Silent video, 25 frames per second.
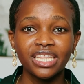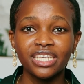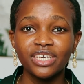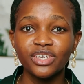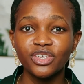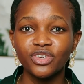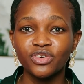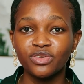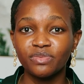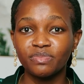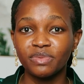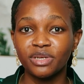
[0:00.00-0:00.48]

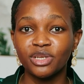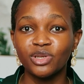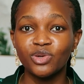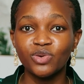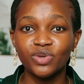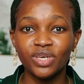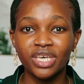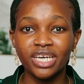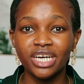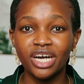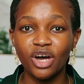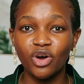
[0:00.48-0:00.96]
thing you'll be
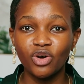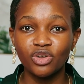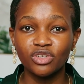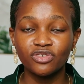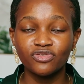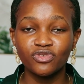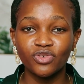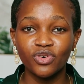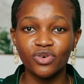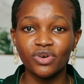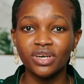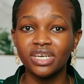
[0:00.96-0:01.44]
looking
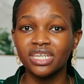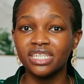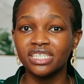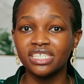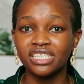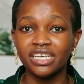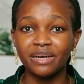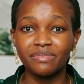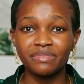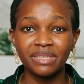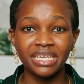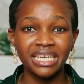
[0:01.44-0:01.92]
out for is
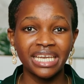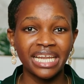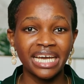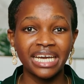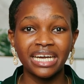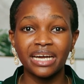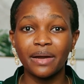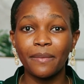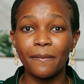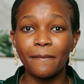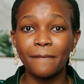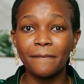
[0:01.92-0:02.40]
something
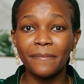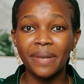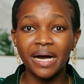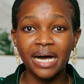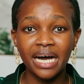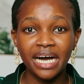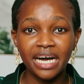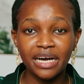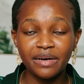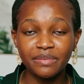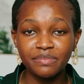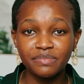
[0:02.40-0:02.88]
like
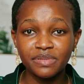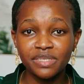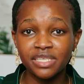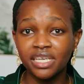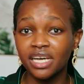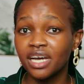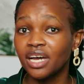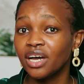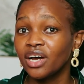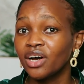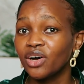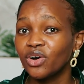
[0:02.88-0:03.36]
bumps,
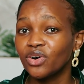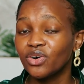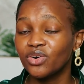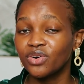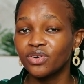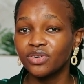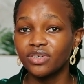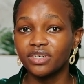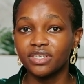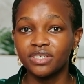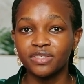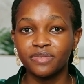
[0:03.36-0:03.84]

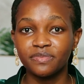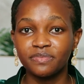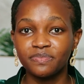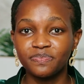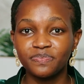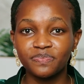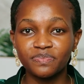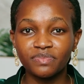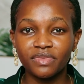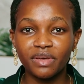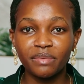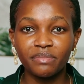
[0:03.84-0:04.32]
or
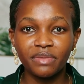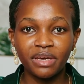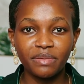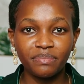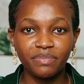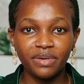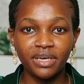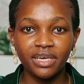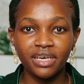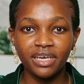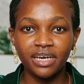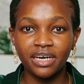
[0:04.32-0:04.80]

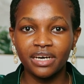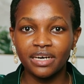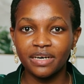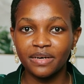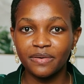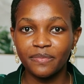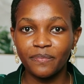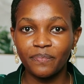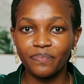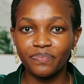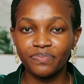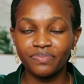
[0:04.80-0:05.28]
maybe
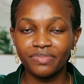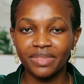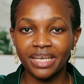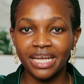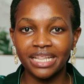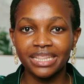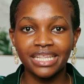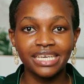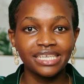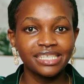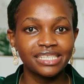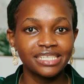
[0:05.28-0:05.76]

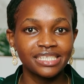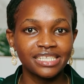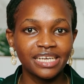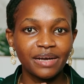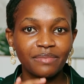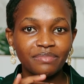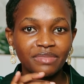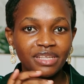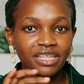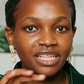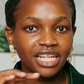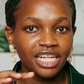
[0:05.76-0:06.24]
there's
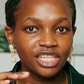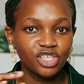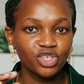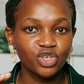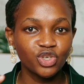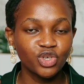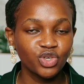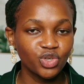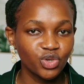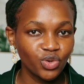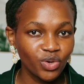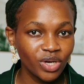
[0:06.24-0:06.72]
something that's
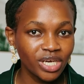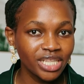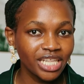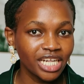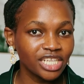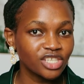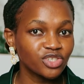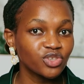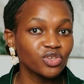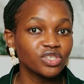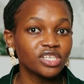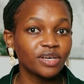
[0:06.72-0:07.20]
growing
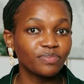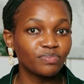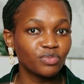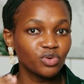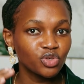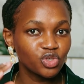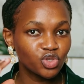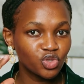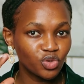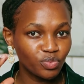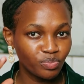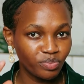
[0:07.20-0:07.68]
that's not
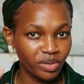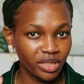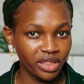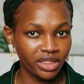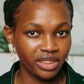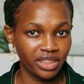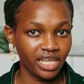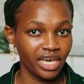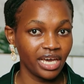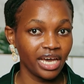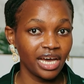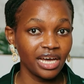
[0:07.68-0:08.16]
supposed to be
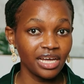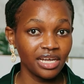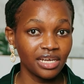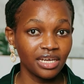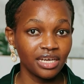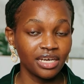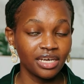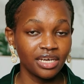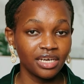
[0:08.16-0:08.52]
there.